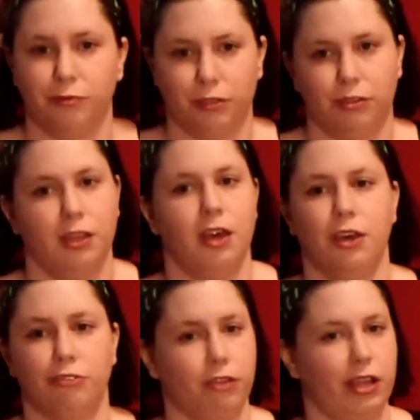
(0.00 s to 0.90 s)
It was
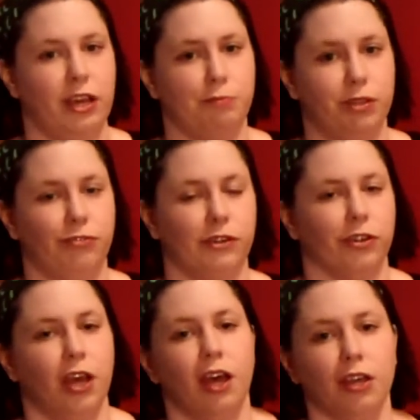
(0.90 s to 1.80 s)
great
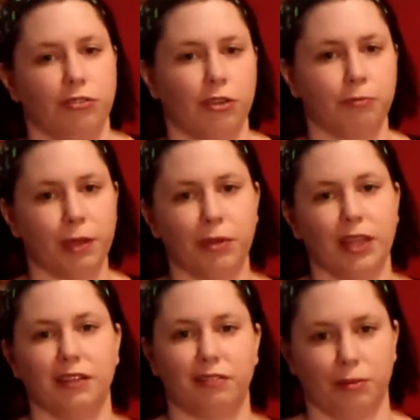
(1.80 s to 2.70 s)
atmosphere. So maybe
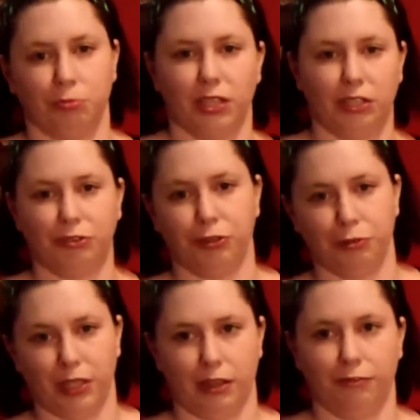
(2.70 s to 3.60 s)
that's something to
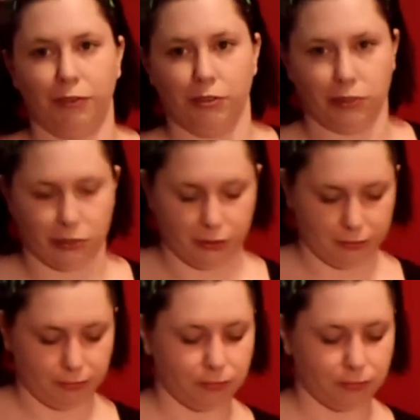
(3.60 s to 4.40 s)
do in the future.